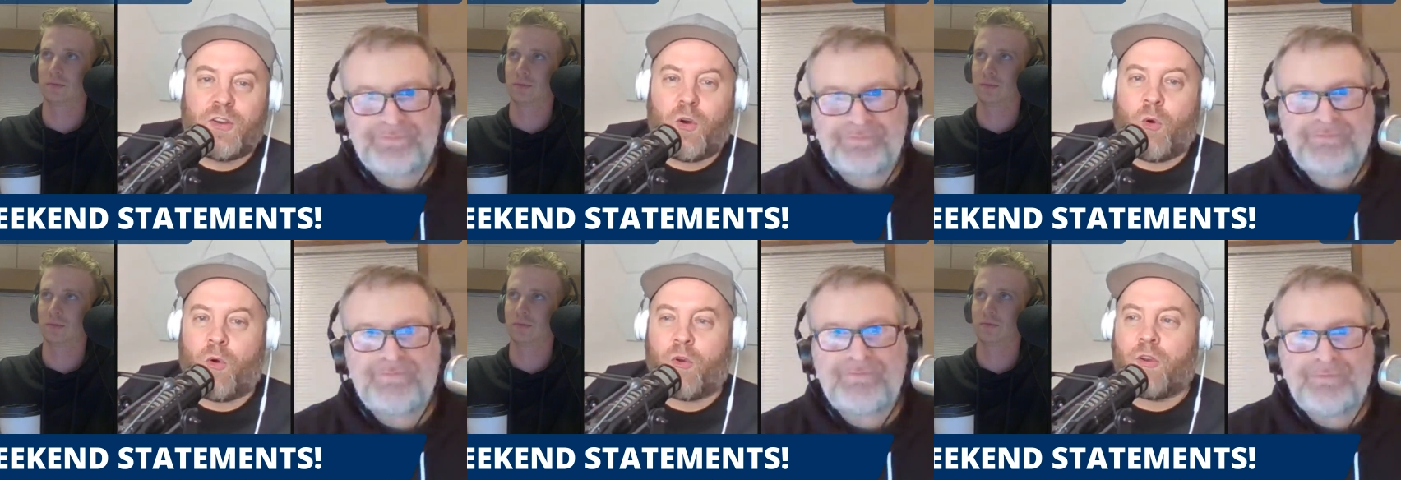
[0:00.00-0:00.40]

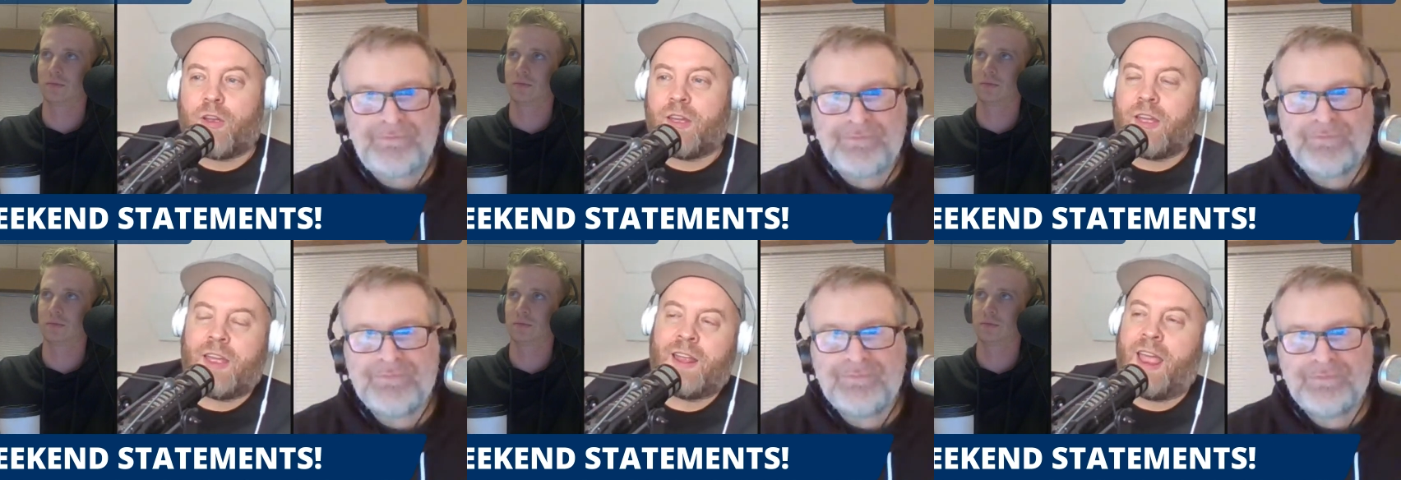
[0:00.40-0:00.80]
Speaker 1: Or
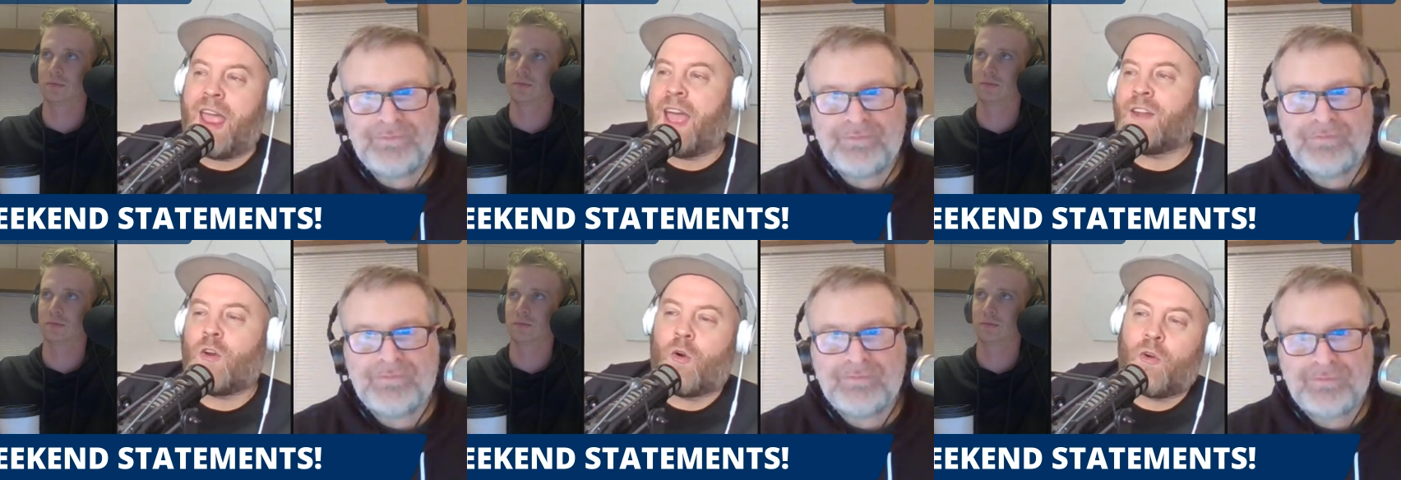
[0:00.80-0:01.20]

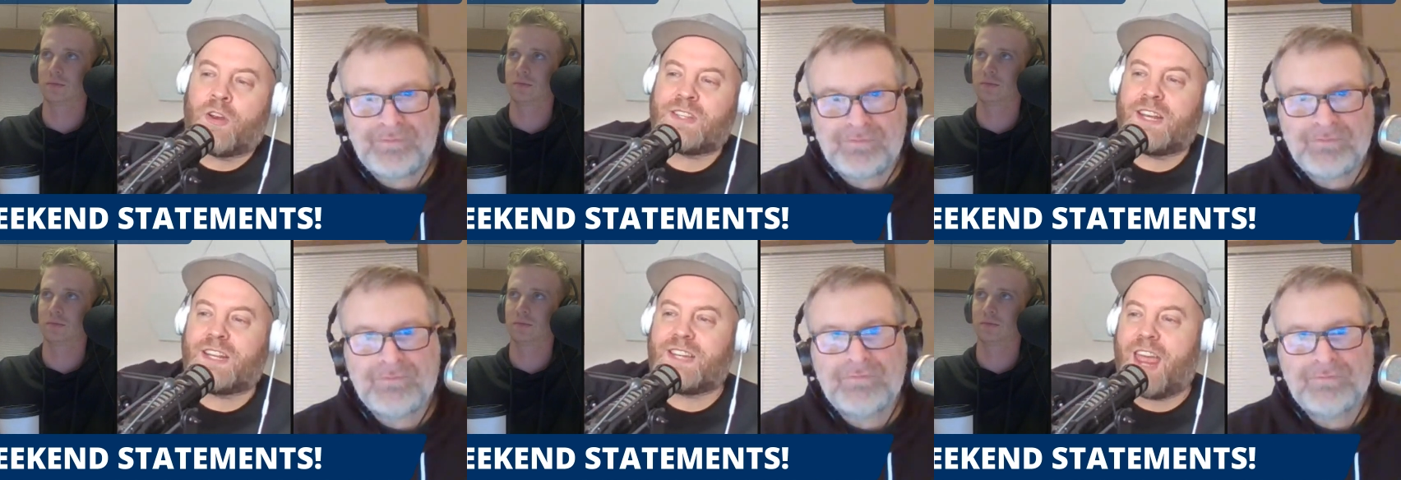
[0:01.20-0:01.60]
and or
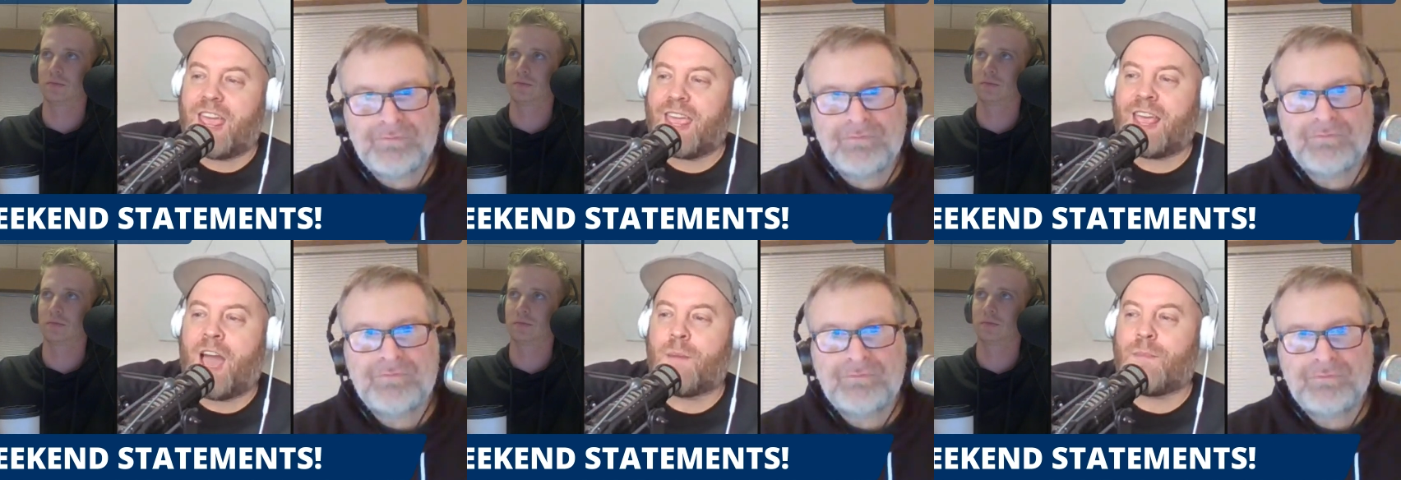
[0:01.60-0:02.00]
is he
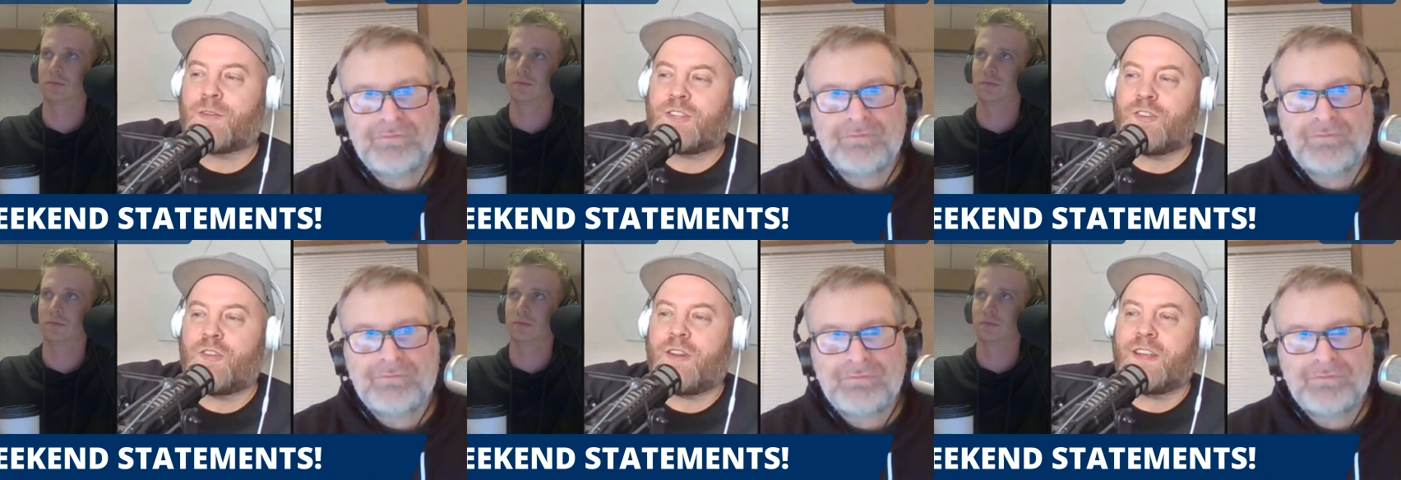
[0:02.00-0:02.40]
taking
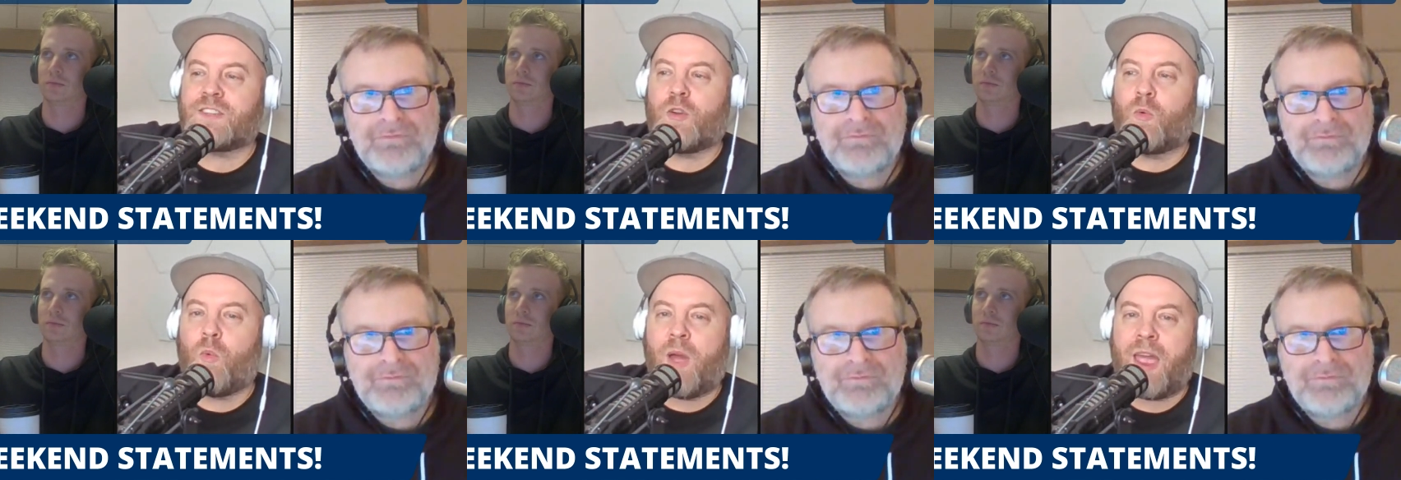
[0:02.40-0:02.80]
opportunities
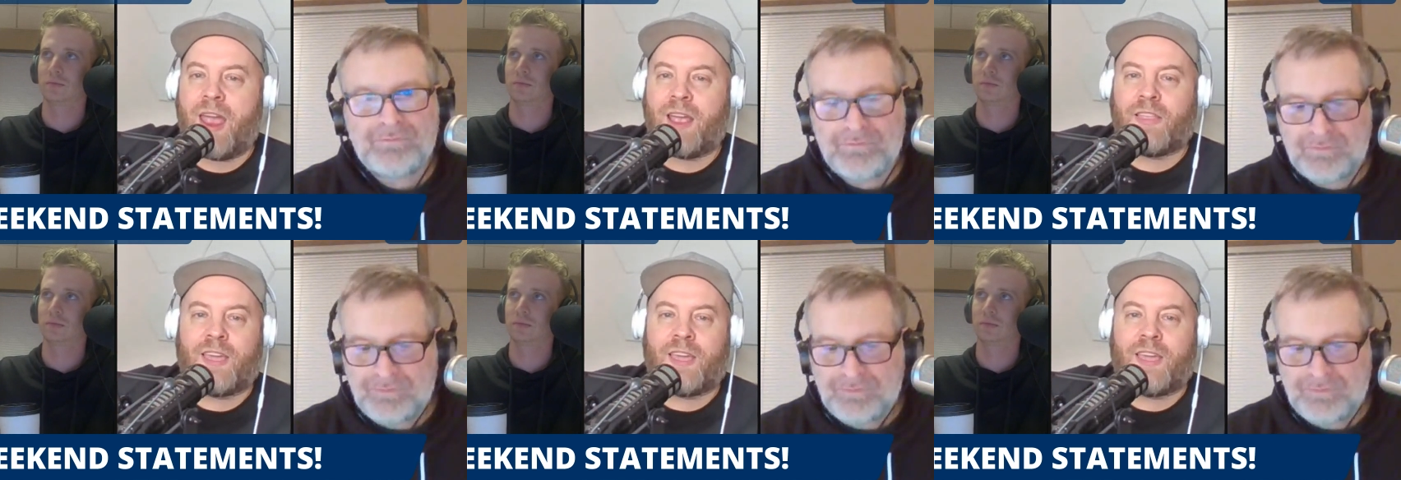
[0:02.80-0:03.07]
away?